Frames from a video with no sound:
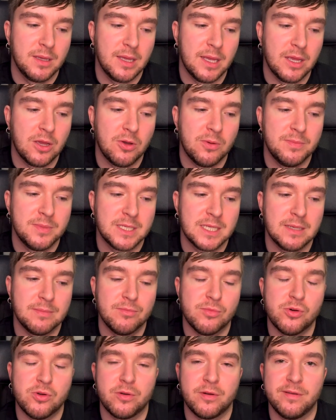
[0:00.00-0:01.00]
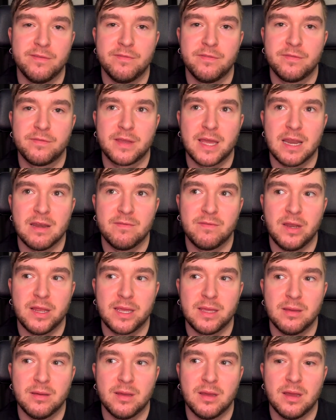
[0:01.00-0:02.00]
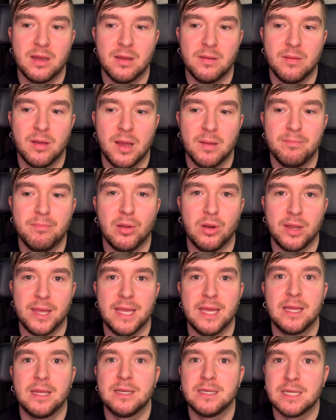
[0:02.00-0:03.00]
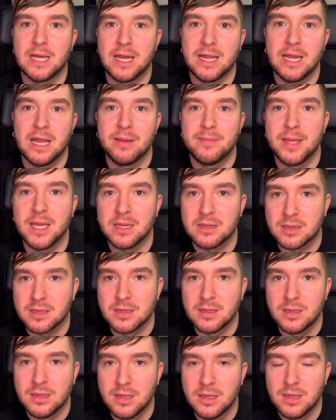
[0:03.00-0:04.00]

encompassing more of kind of like a, a, a bullying dynamic.